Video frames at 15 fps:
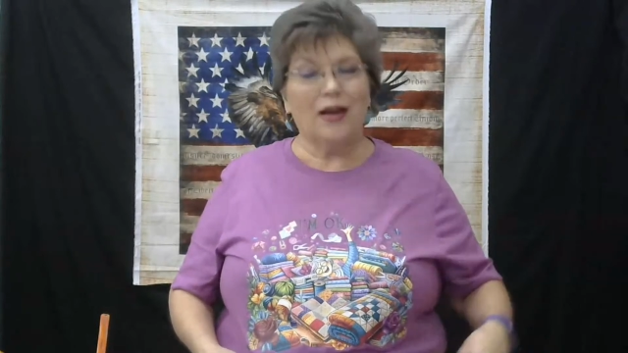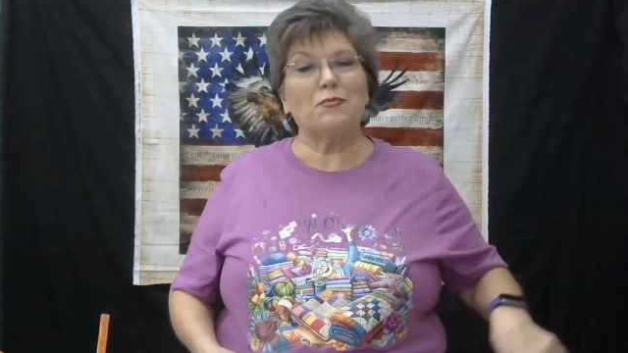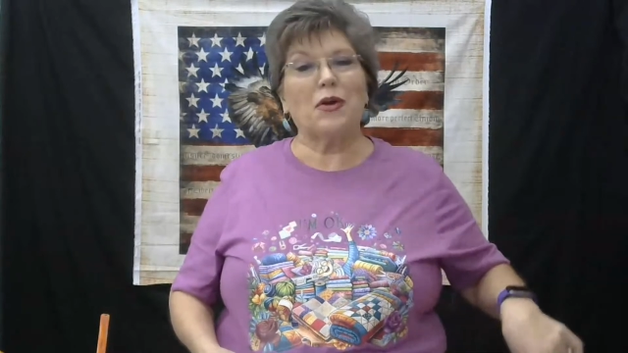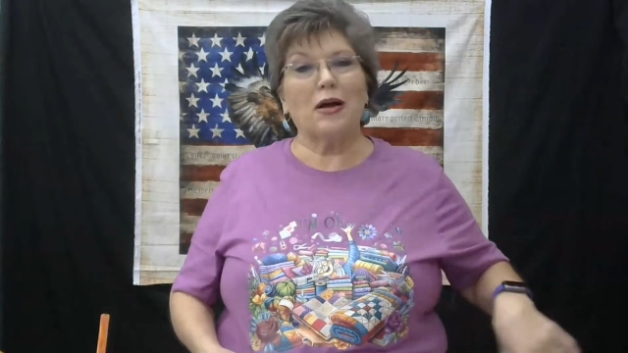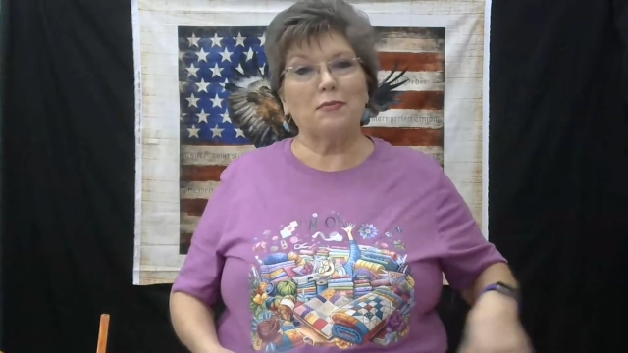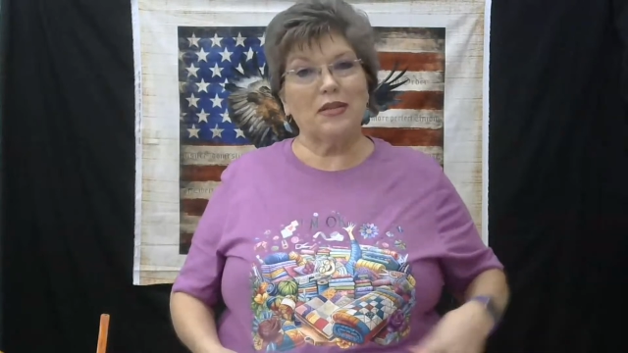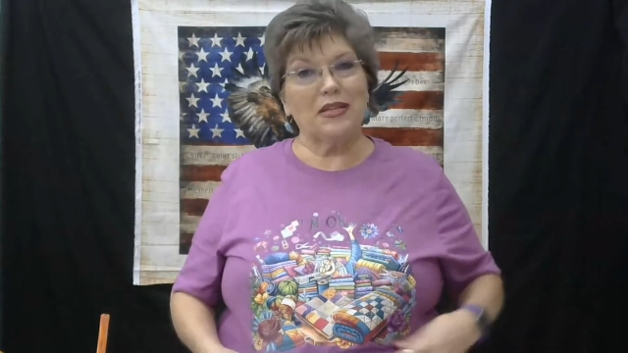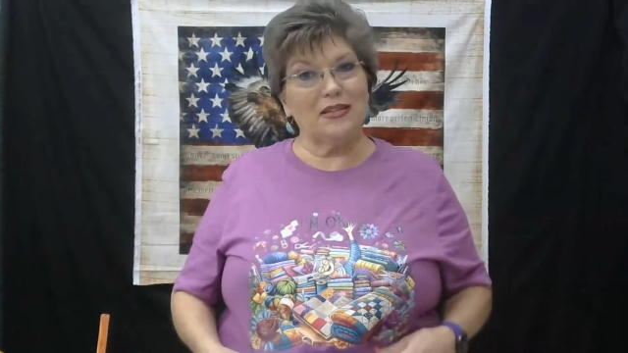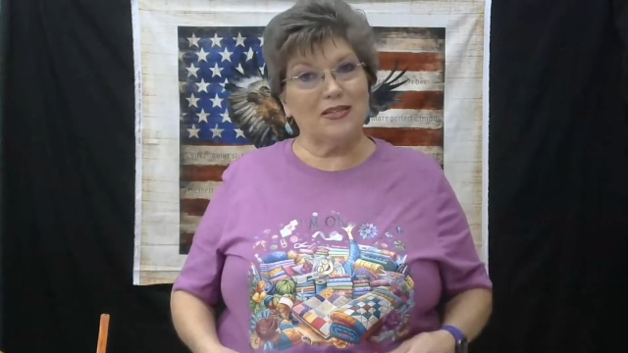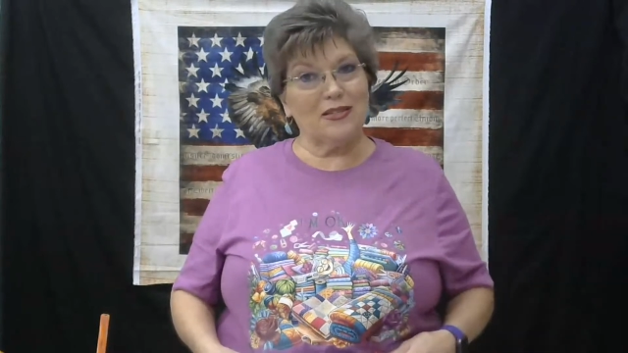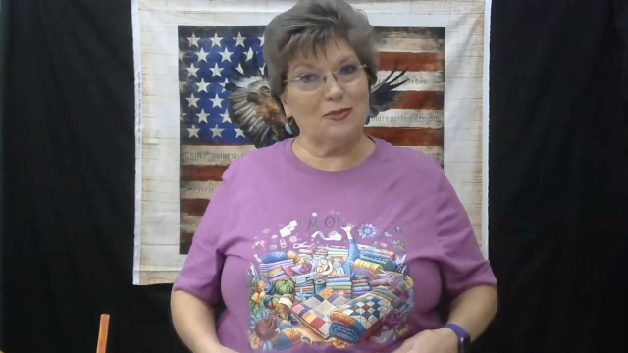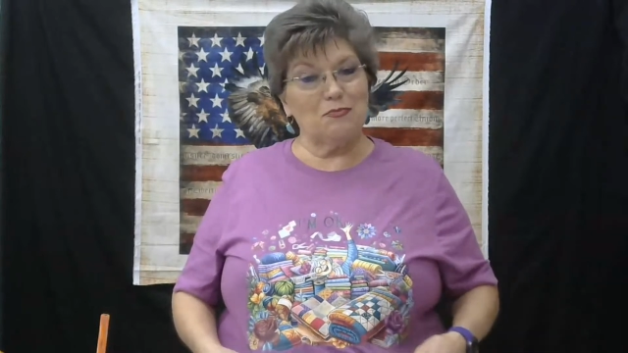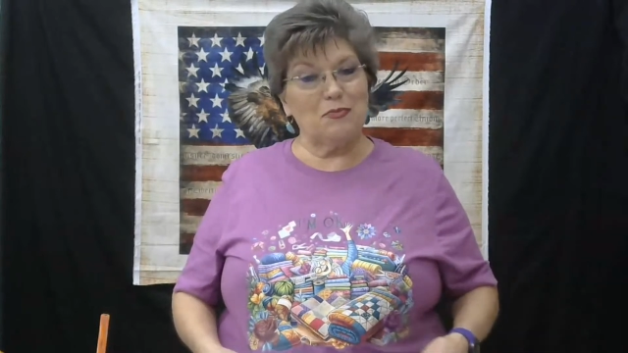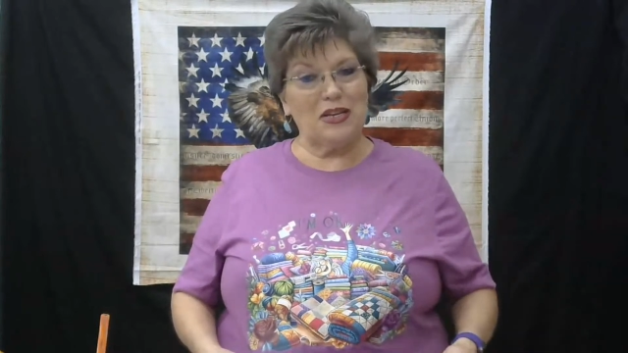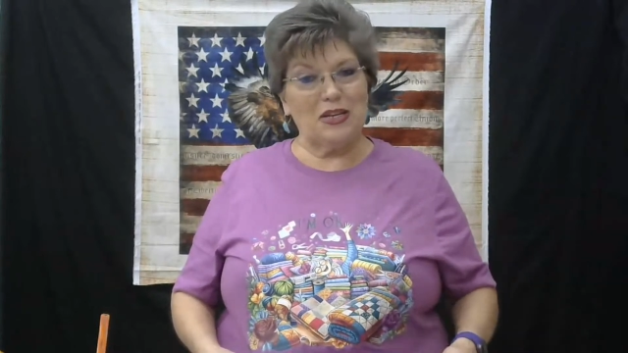probably
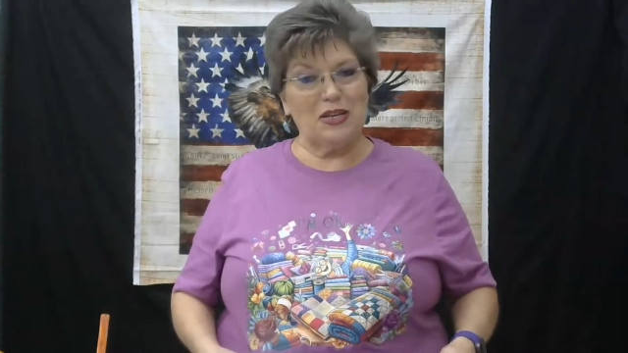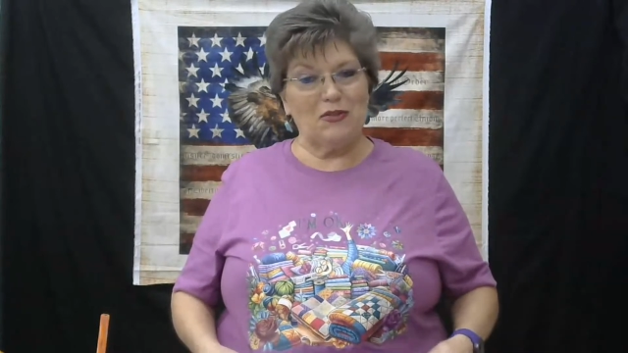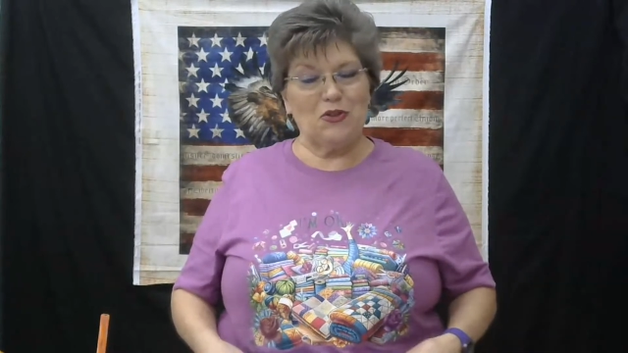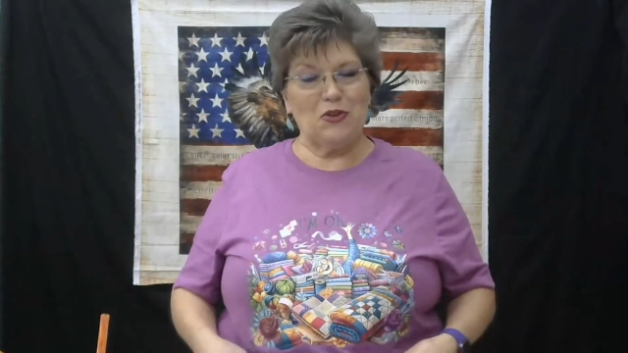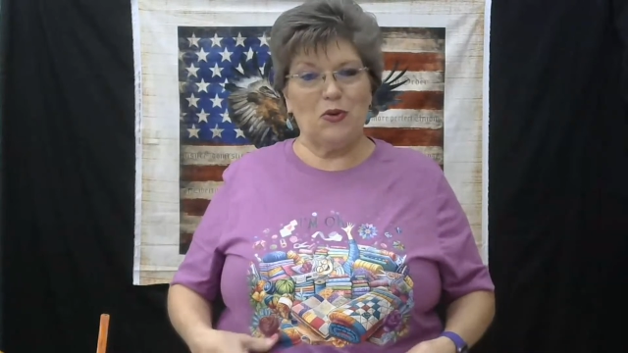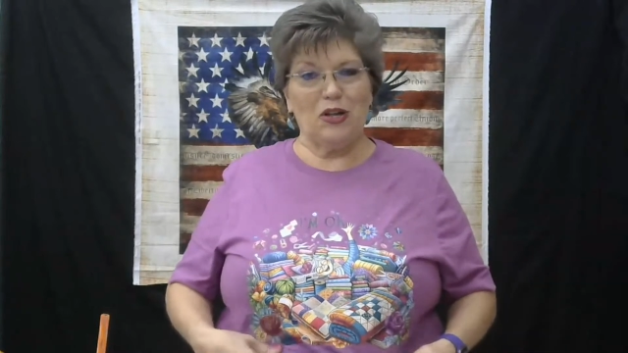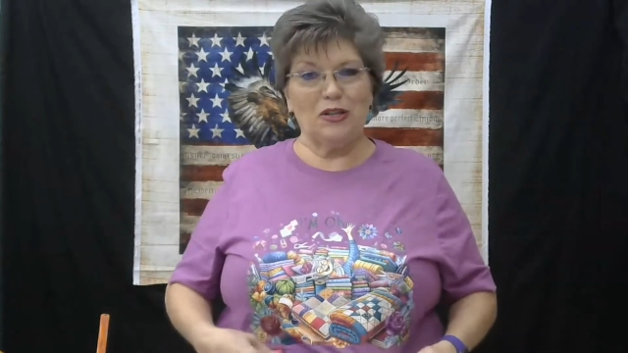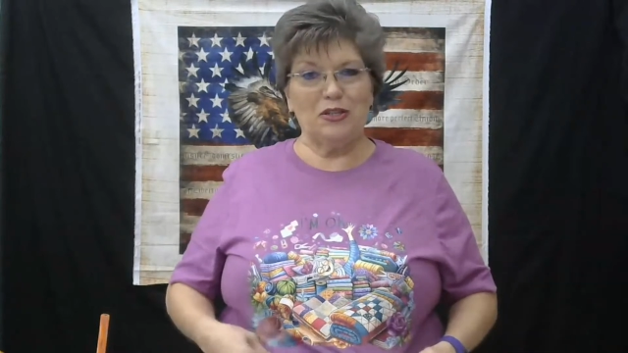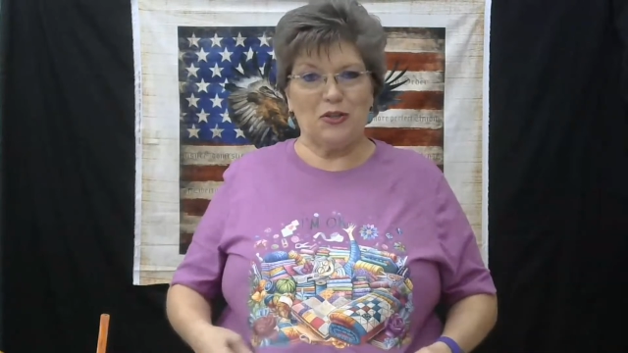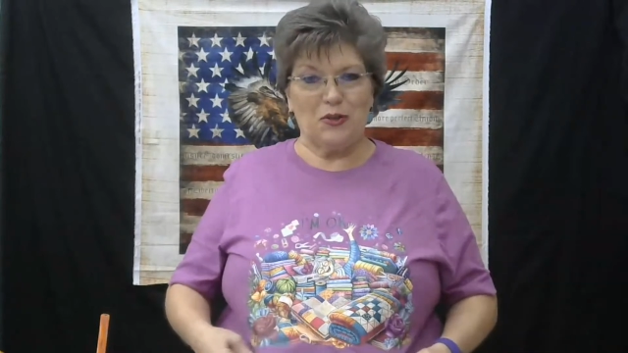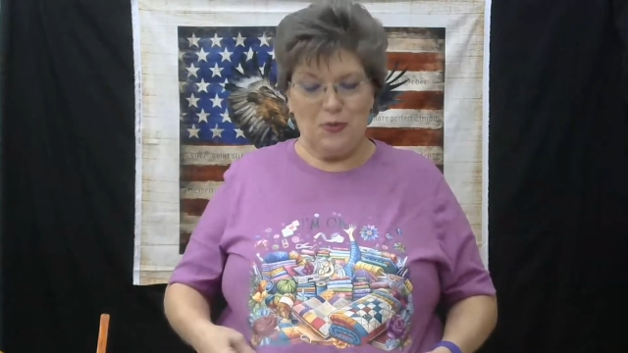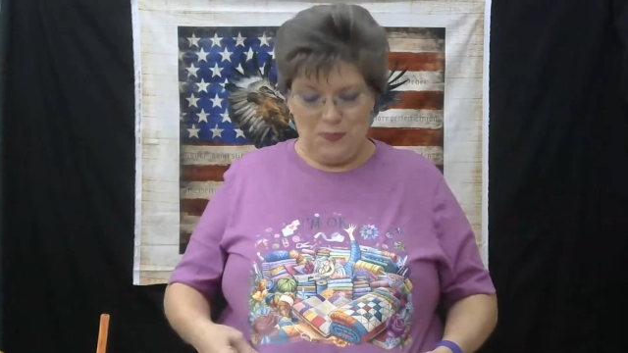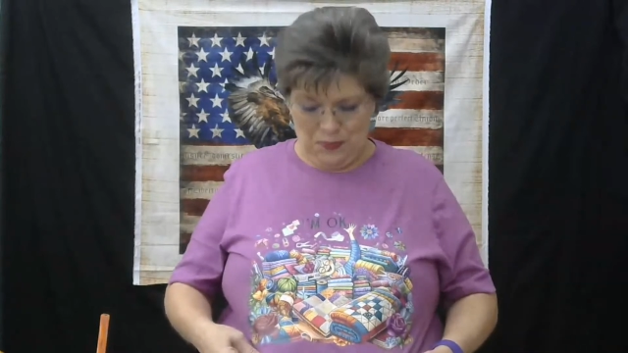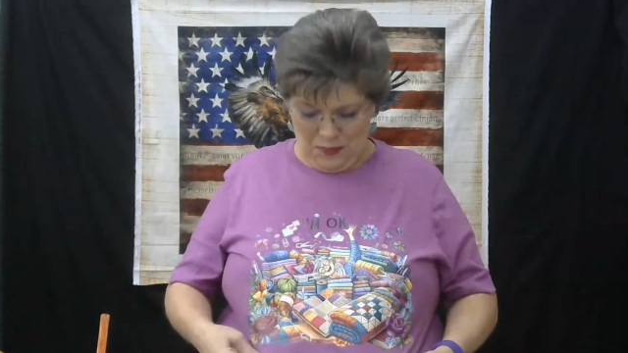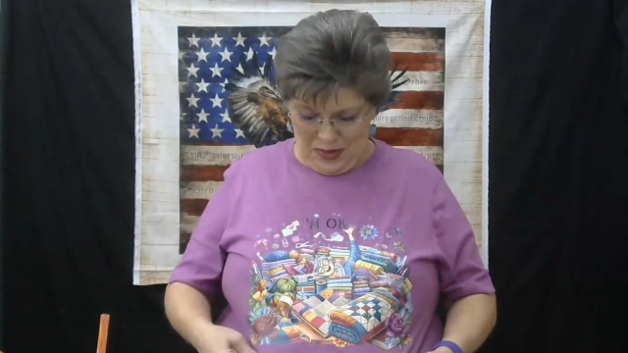as many of you all
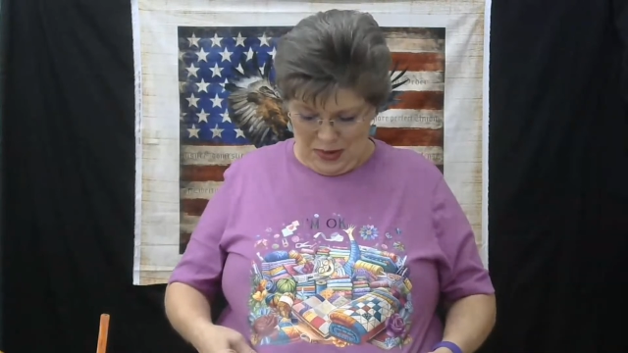do.